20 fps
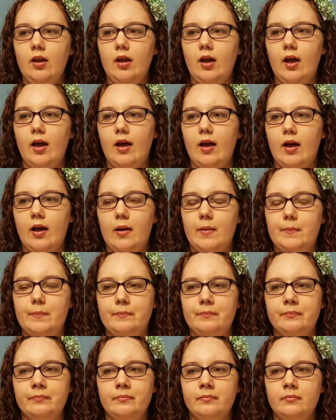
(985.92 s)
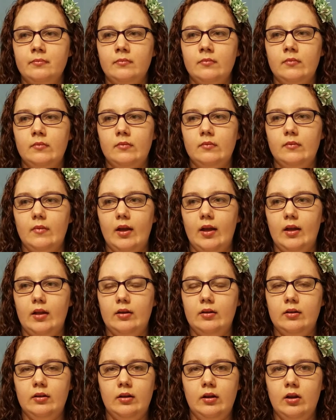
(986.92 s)
Um,
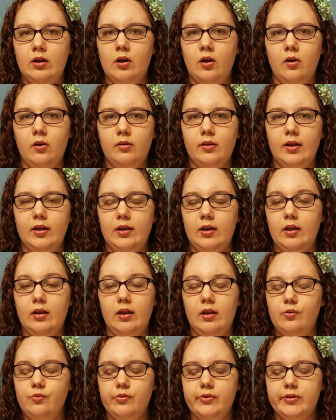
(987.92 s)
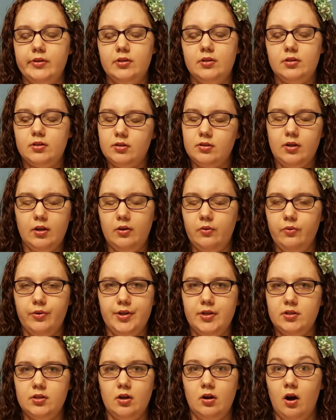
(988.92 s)
and you know, and it was, it
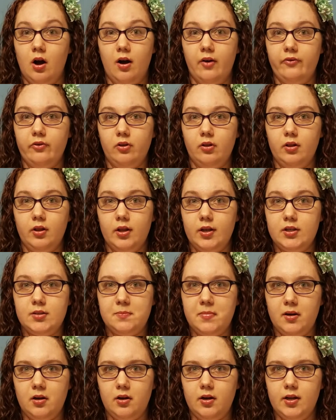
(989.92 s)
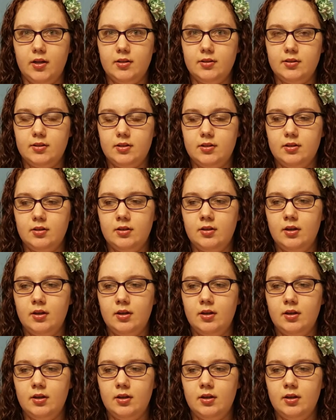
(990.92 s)
was an awful experience.